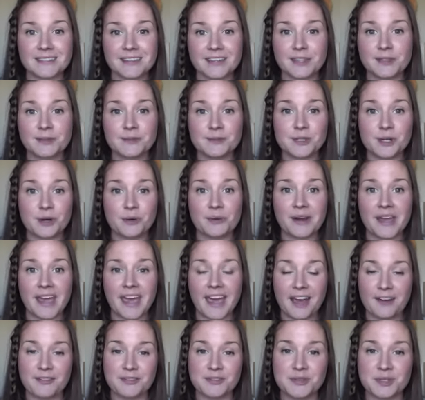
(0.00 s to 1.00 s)
Like you don't
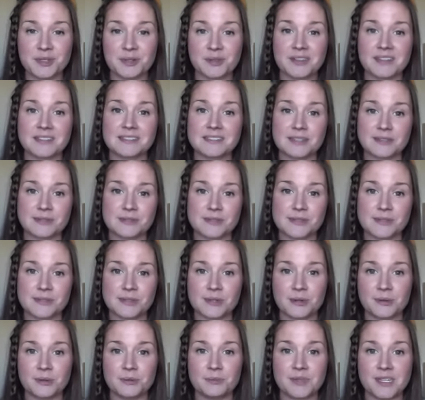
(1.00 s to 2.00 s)
have to. I know that sounds
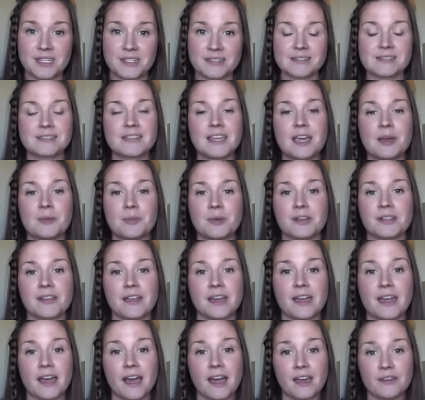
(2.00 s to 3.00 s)
so mean to say, but
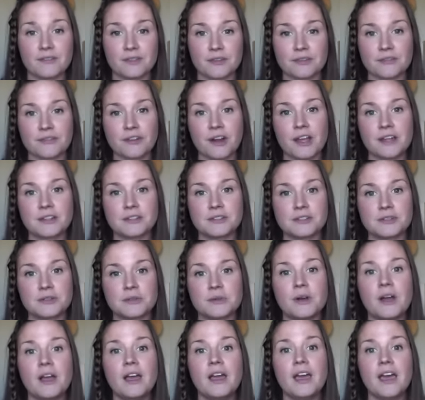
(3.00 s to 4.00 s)
like I have a friend
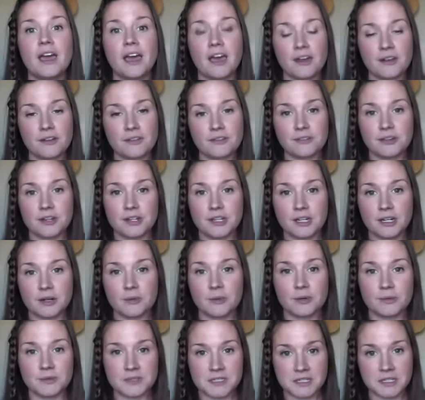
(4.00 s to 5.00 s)
who every year
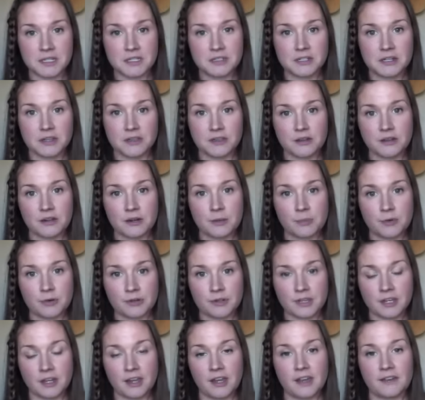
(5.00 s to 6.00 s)
we would send each other a
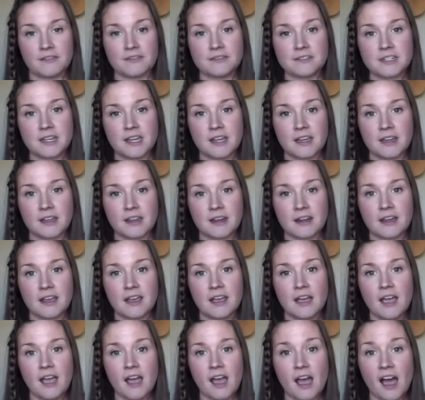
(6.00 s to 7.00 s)
birthday gift, and
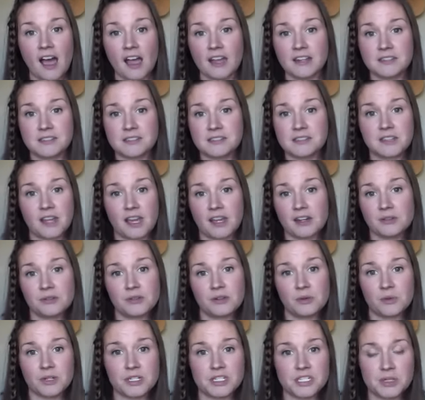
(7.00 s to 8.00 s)
I don't
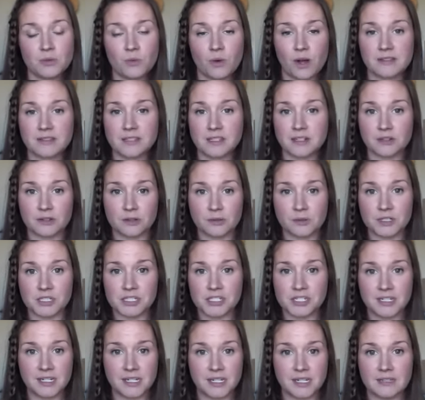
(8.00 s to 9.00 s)
know what she wants. I don't know what
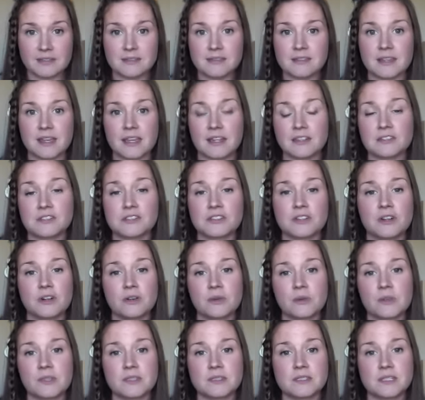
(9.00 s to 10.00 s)
she needs. And
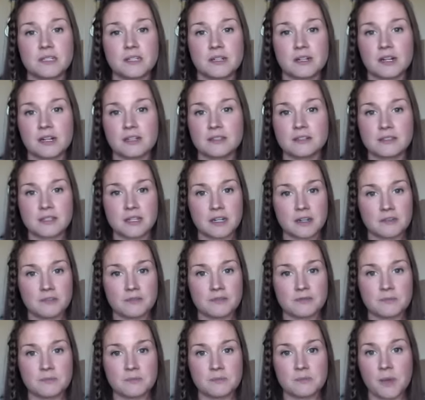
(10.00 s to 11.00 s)
so this year, instead
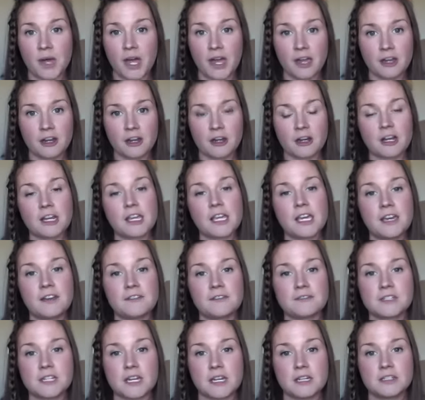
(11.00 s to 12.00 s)
of buying her a
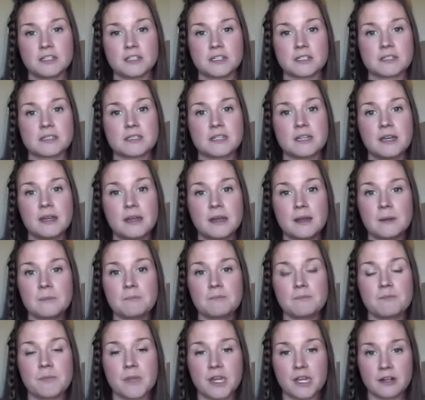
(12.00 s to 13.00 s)
gift, I just
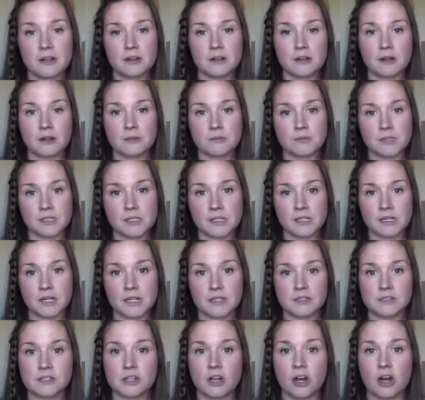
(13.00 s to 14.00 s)
made her a really
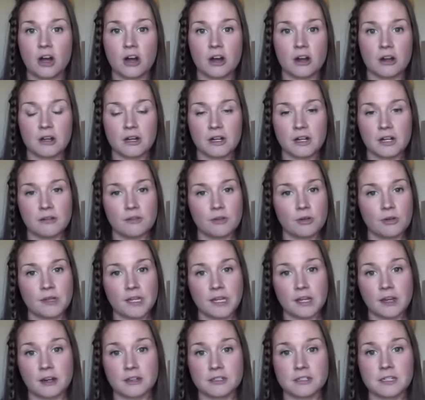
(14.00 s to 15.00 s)
nice card and I wrote
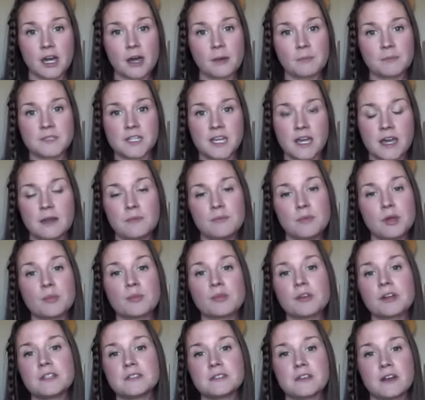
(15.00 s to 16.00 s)
like our top 10
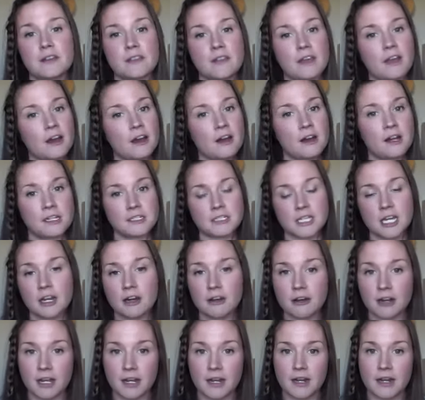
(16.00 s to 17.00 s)
memories on there and I
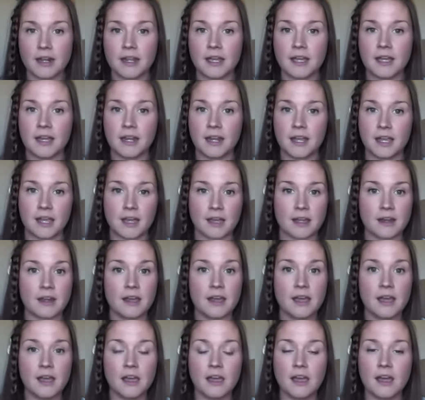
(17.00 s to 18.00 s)
decorated it and
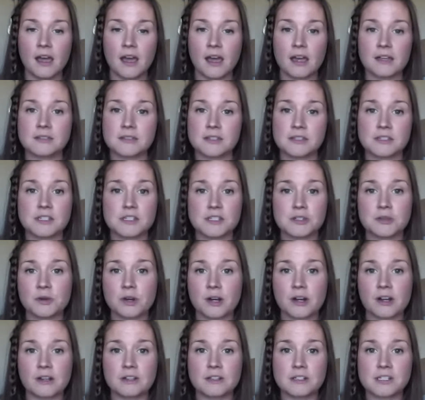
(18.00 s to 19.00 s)
I sent it to
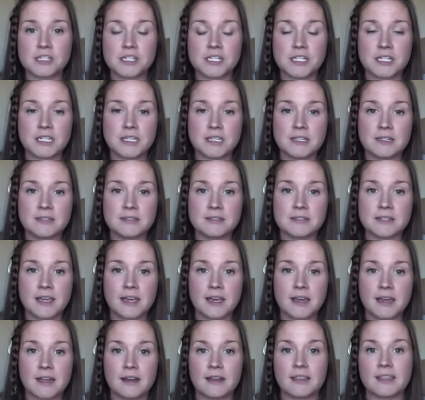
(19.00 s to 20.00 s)
her, and she
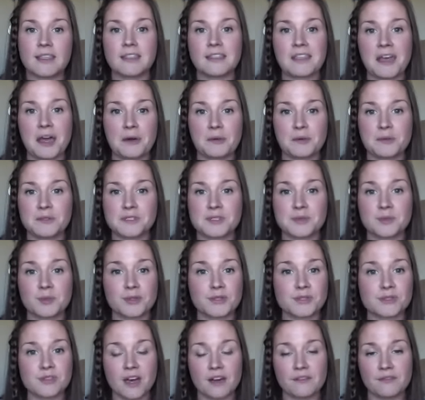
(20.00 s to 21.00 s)
said that that was the
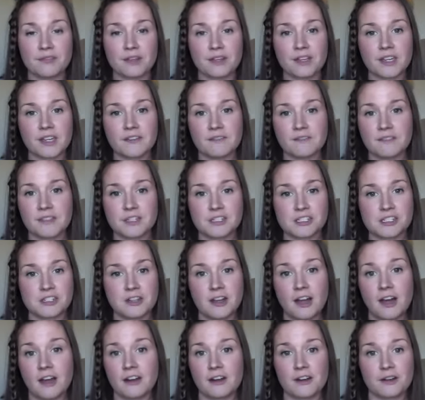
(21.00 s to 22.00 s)
most thoughtful gift that she
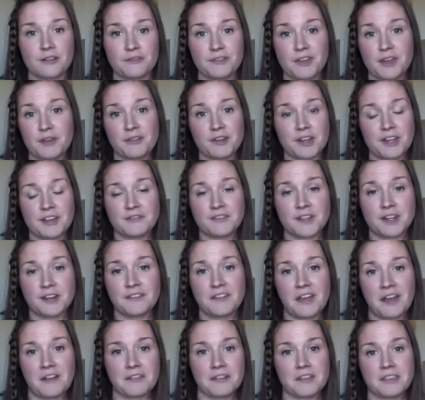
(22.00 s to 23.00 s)
got and her favorite gift
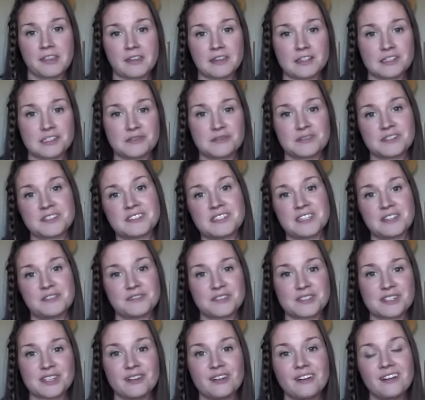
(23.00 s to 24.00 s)
out of everything she
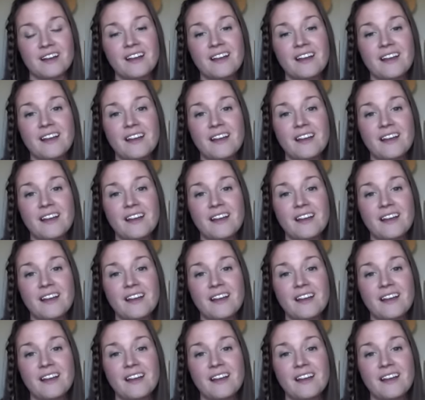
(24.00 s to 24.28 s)
received. So